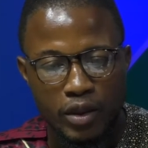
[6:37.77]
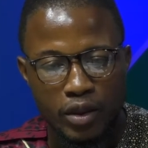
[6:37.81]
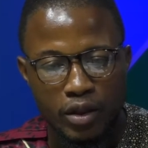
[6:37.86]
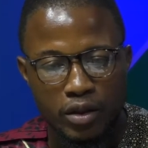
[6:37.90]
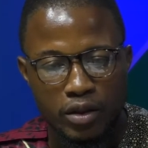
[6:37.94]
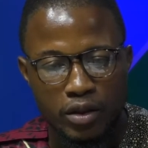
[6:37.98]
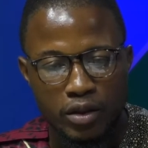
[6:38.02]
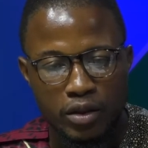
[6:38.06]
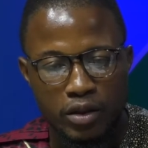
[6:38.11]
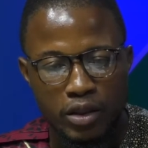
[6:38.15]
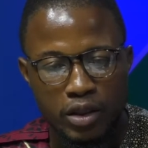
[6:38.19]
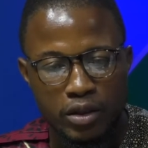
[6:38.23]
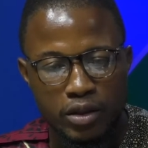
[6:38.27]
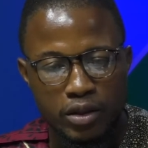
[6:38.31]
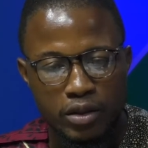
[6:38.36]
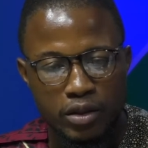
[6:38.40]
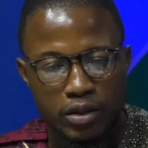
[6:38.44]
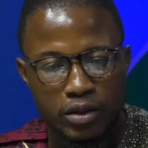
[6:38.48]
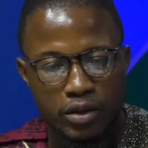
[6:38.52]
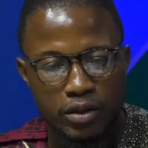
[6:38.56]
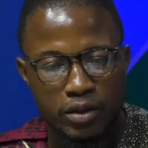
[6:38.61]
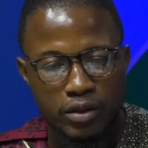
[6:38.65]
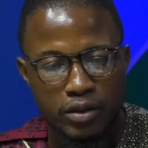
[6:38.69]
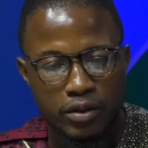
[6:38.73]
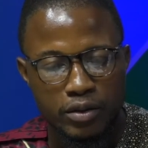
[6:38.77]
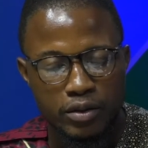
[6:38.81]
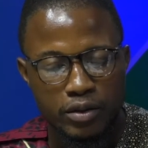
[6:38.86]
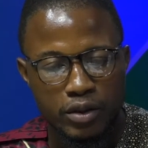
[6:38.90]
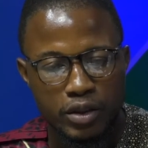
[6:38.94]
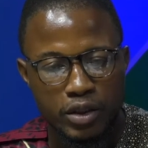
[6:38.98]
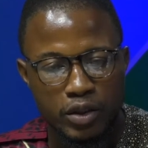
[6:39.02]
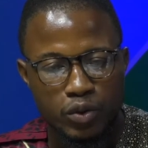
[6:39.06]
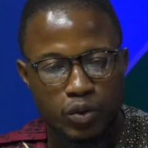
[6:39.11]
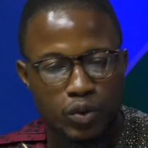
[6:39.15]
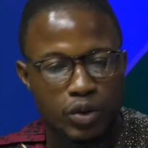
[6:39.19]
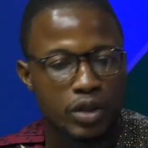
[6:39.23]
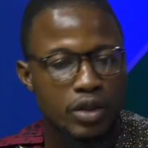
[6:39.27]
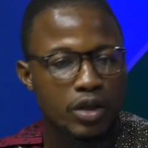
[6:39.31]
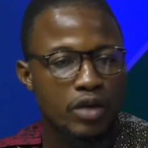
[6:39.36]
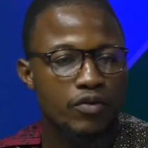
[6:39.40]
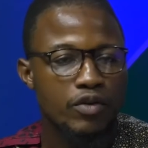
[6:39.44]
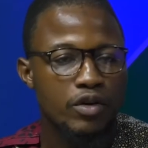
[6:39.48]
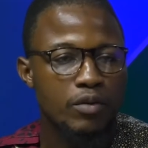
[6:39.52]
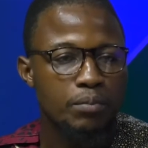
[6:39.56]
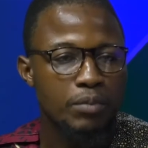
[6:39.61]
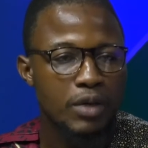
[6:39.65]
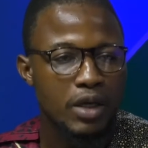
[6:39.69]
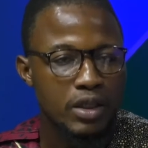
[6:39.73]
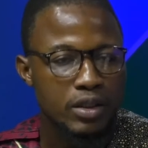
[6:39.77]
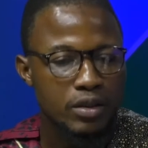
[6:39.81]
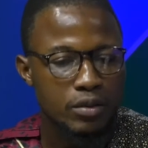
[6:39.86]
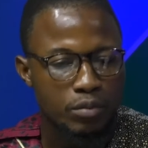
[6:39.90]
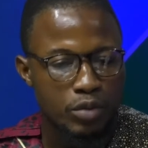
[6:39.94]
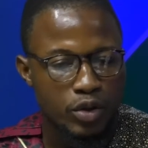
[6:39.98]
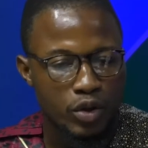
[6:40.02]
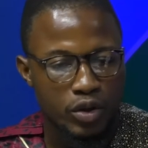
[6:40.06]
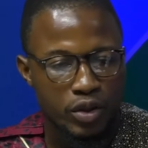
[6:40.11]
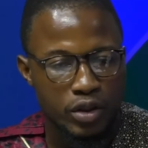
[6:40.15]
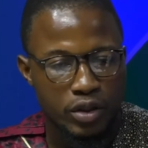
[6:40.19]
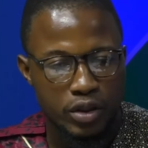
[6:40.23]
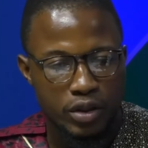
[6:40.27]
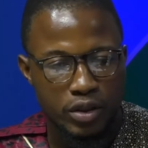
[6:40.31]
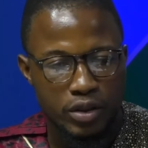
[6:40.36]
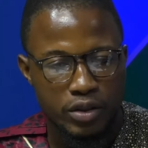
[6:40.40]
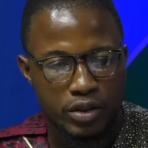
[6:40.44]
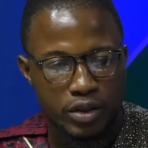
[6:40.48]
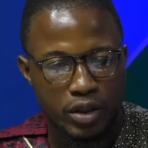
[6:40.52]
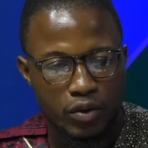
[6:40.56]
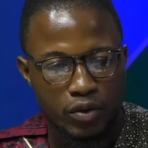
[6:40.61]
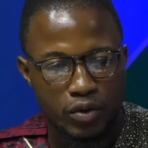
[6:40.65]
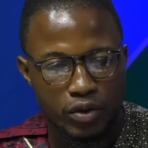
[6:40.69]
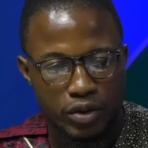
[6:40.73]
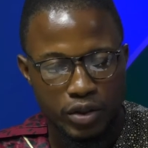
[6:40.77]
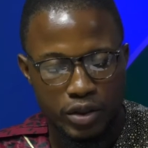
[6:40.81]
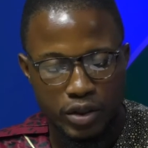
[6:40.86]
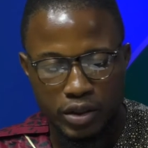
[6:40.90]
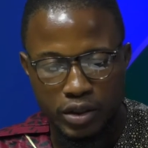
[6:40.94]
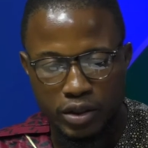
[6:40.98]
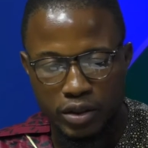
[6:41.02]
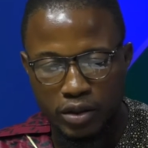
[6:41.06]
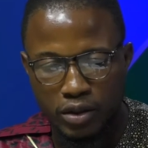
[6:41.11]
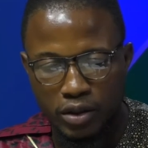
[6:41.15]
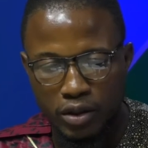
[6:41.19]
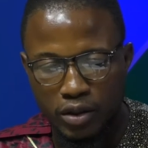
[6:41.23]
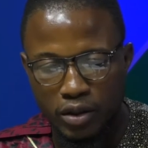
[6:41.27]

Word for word: uh, that uh, it couldn't even pass beyond the second reading,